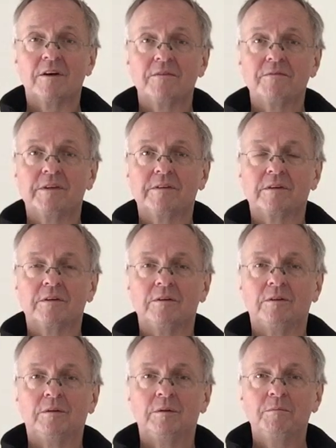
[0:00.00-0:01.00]
our
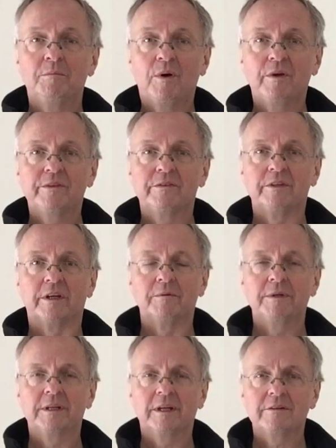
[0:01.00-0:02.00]
physical posture.
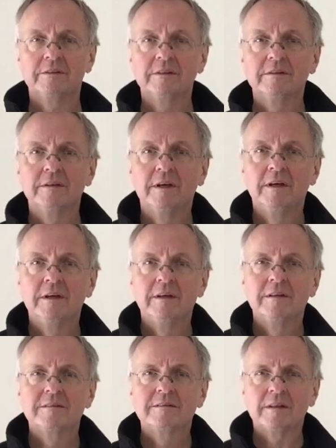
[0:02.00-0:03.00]
We can actually
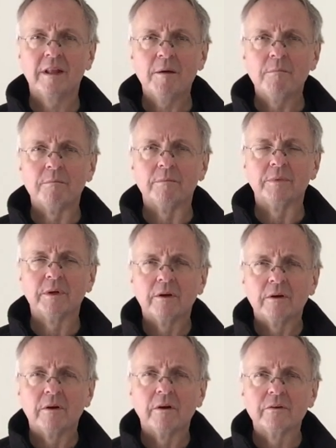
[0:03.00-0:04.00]
slump,
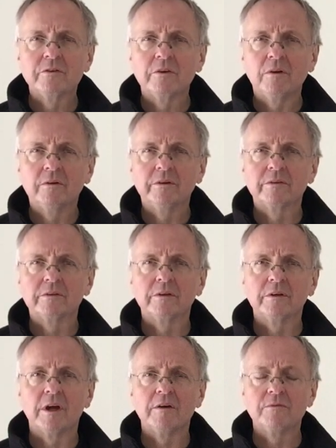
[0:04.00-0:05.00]
our shoulders
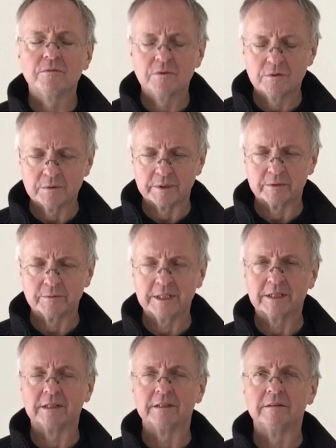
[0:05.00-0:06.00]
can go forward,
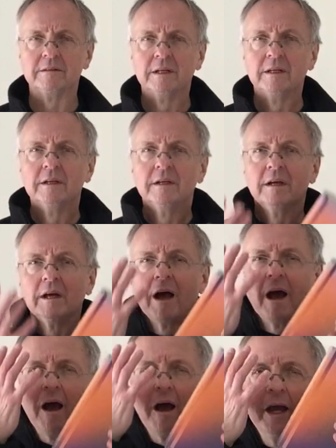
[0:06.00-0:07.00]
we can
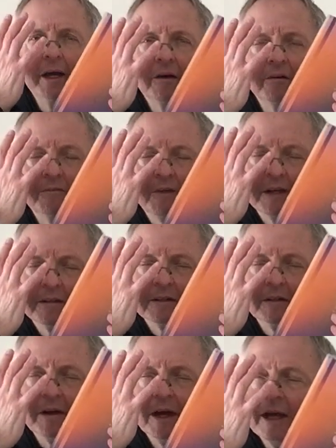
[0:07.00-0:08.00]
hide our
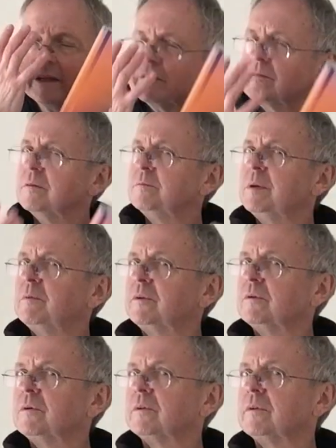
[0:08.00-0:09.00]
face in our hands. When people
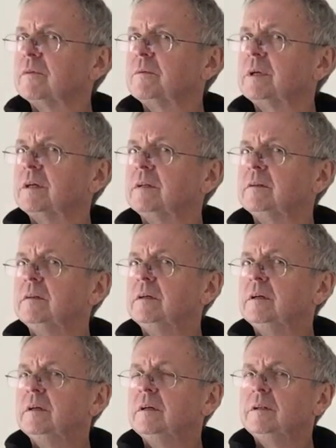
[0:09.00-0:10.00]
talk to us, we can
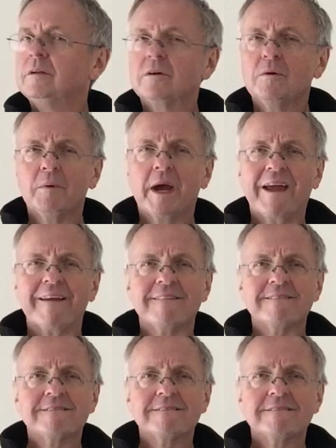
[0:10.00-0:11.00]
look away,